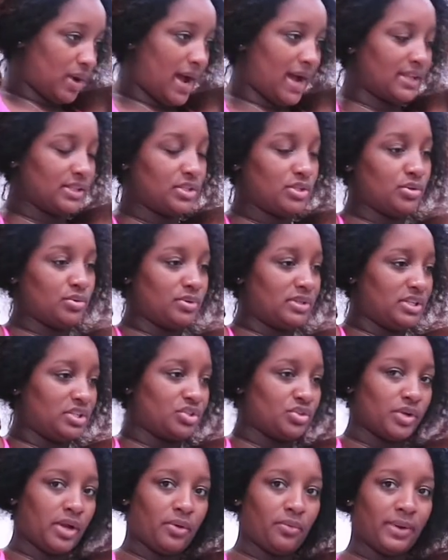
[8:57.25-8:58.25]
add to the
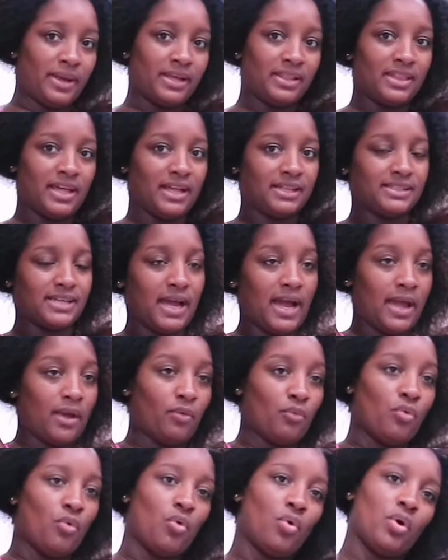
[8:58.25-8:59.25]
straight wig that I
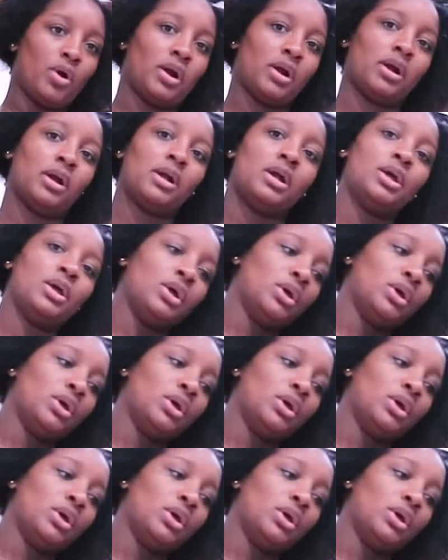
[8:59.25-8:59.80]
wore